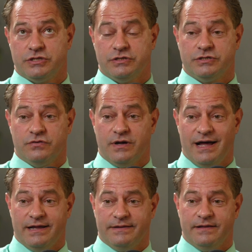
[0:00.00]
So
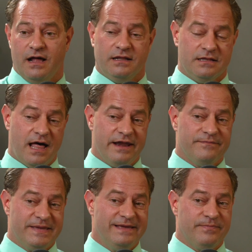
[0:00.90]
a lot
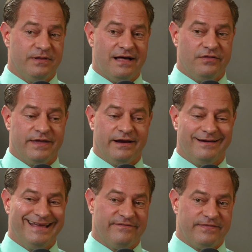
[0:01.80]
of people out
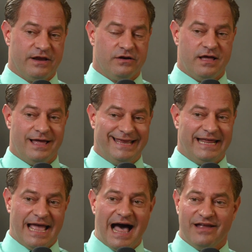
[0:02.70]
there, if they're not in
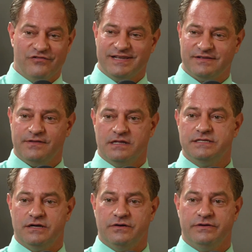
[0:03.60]
a high-risk flood
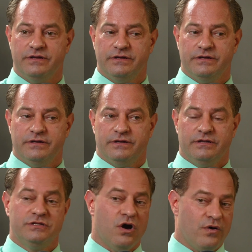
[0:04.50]
zone,
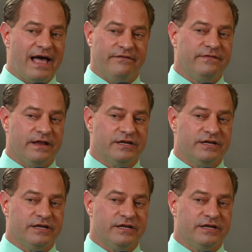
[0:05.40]
don't have flood